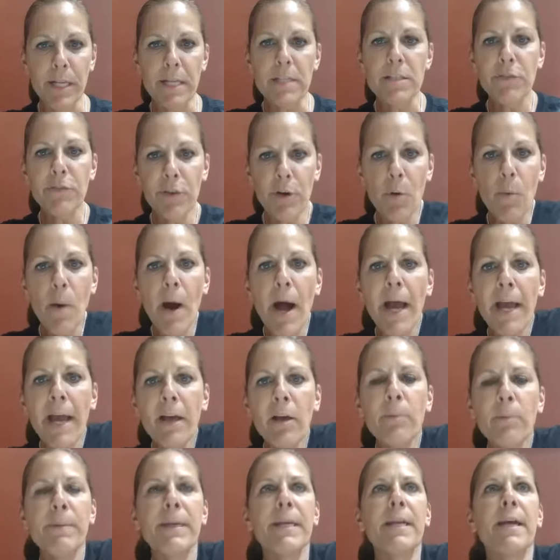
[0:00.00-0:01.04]
us for a
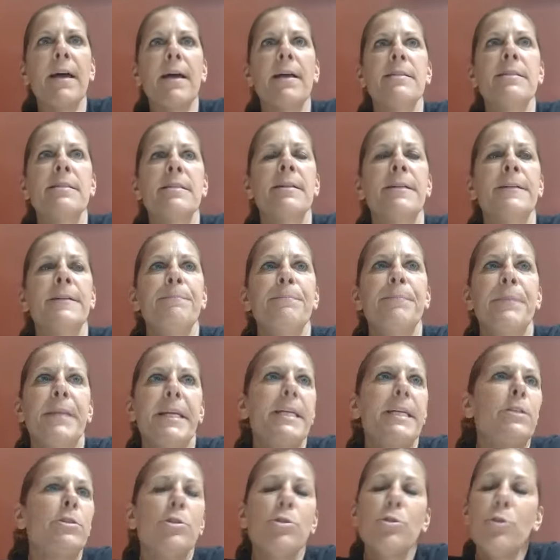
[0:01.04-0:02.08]
while because
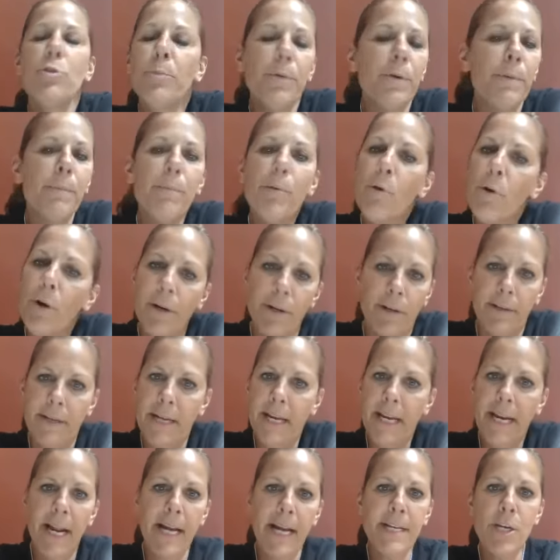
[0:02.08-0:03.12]
it's super important
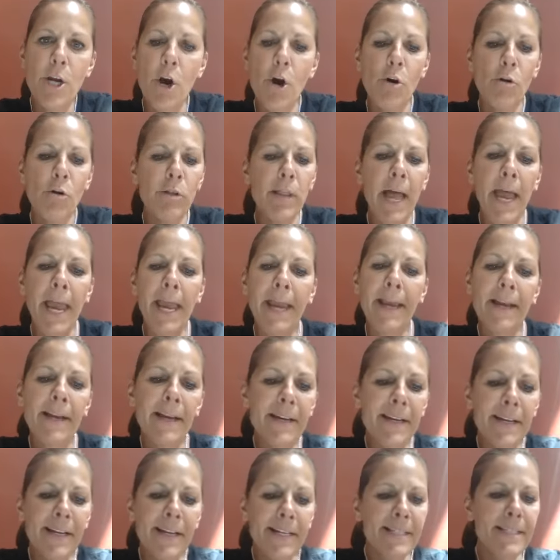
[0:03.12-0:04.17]
and i know like
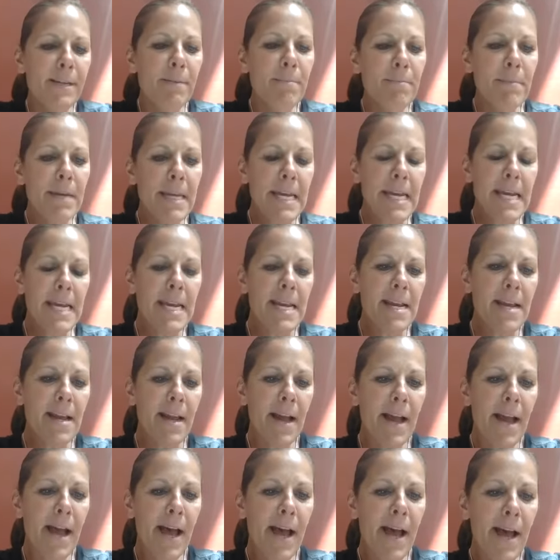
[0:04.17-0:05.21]
to me
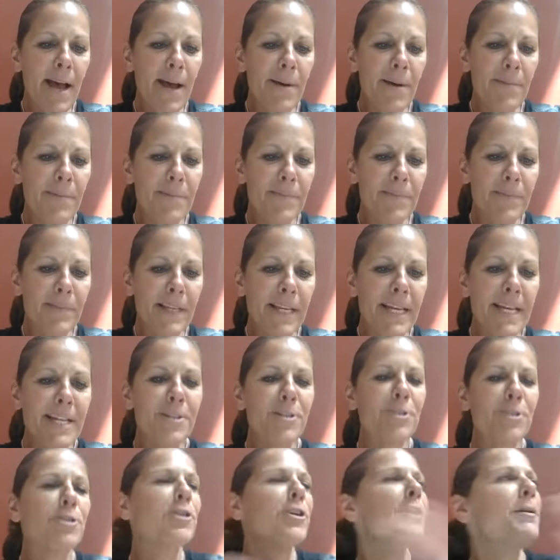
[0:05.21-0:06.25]
um, it
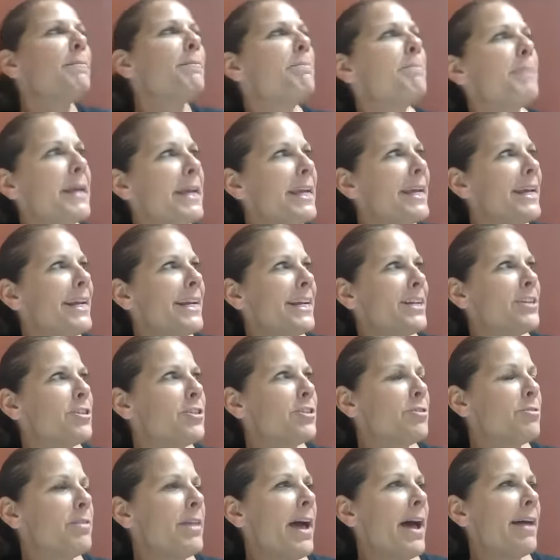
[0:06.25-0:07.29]
shouldn't be an
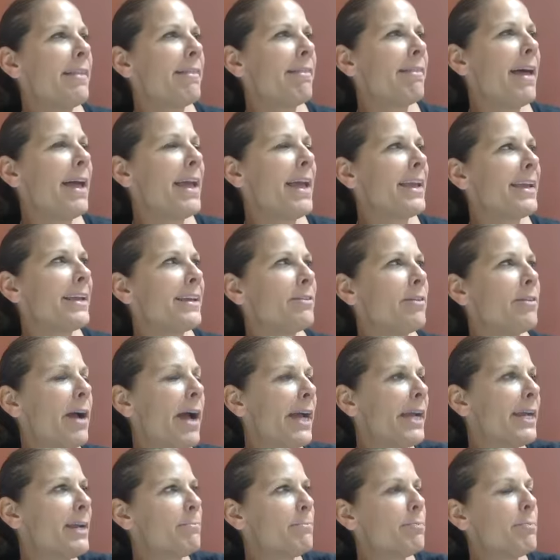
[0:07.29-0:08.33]
issue that like
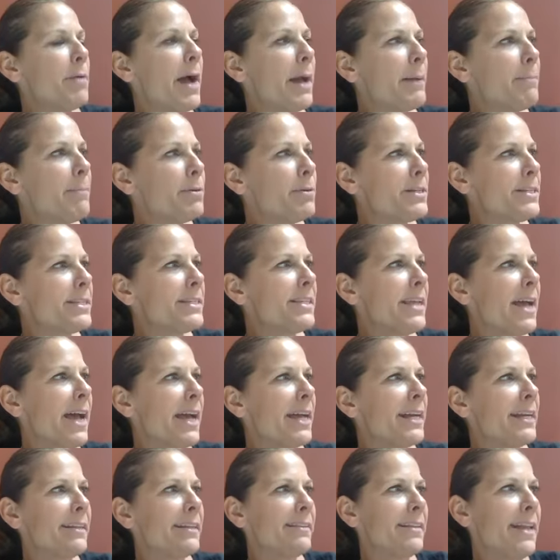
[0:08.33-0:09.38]
i can i put a
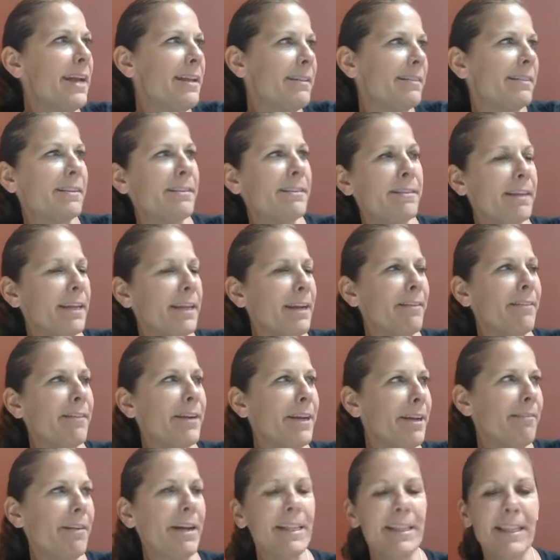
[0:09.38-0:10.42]
sign in that little
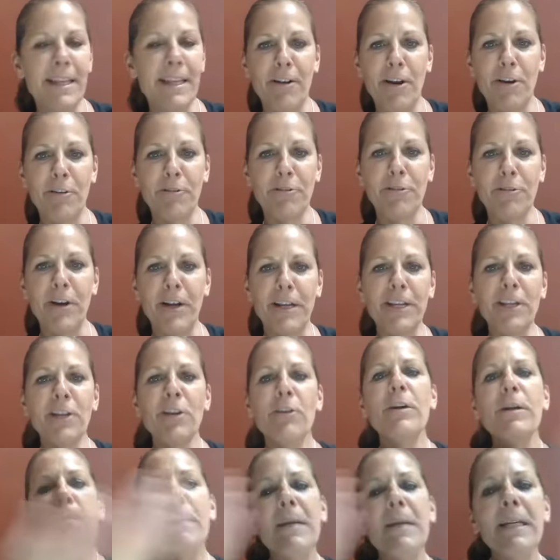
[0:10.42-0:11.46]
area right there outside. right you know
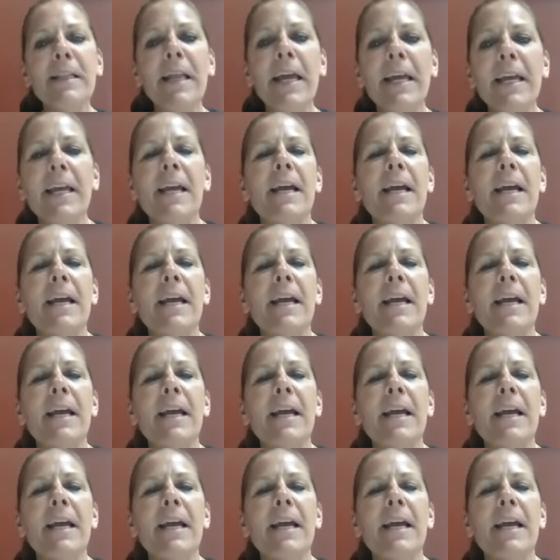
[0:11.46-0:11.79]
i mean like